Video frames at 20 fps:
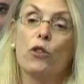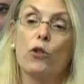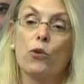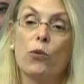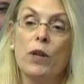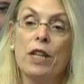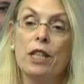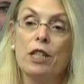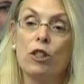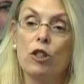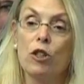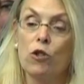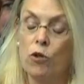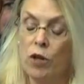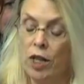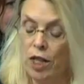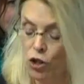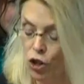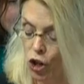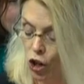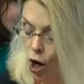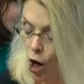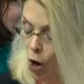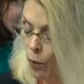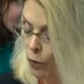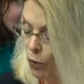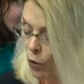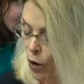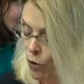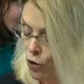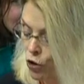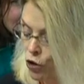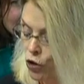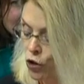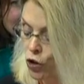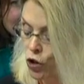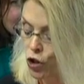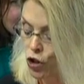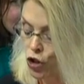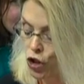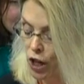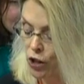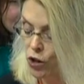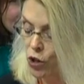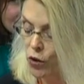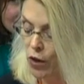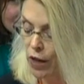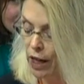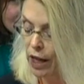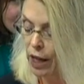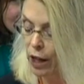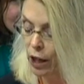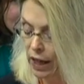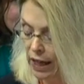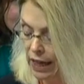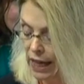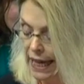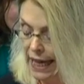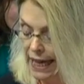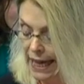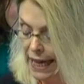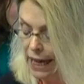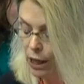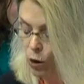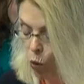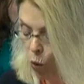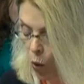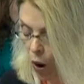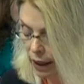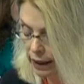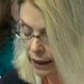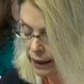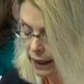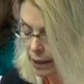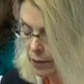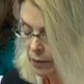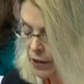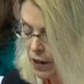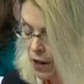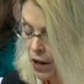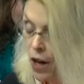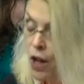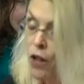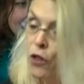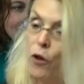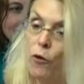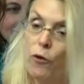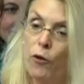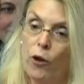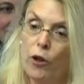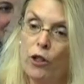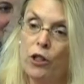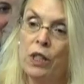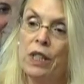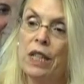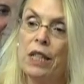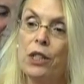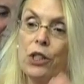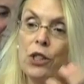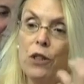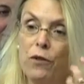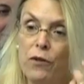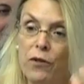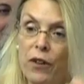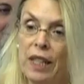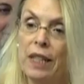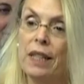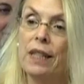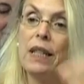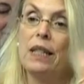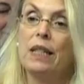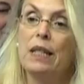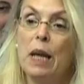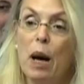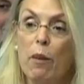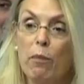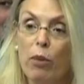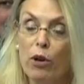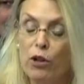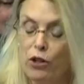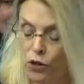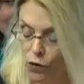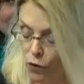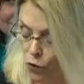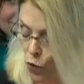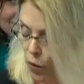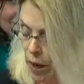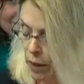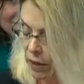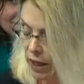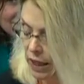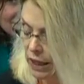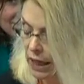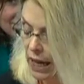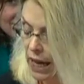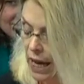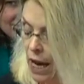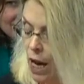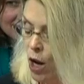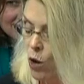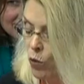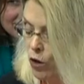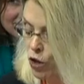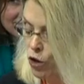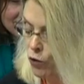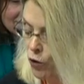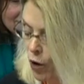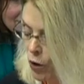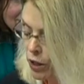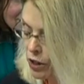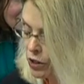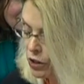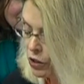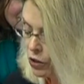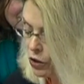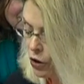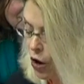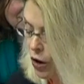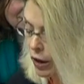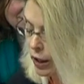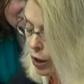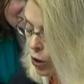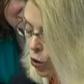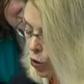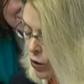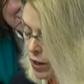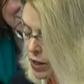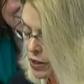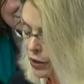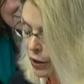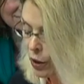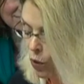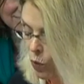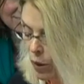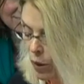3 strategic approaches to gender equality. The first is to fix the numbers of women, which focuses on increasing